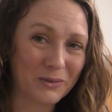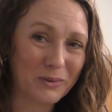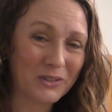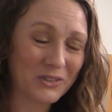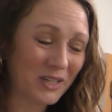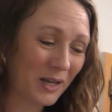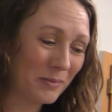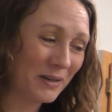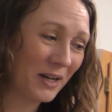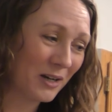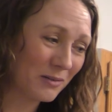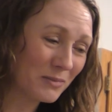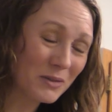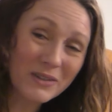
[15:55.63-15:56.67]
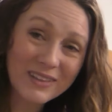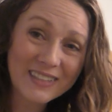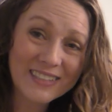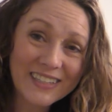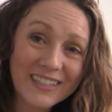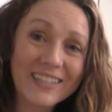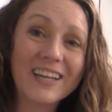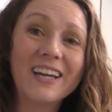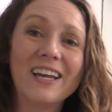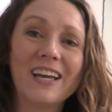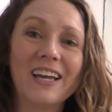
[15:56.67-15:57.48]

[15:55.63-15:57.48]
The Wizard came and helped me with the sink.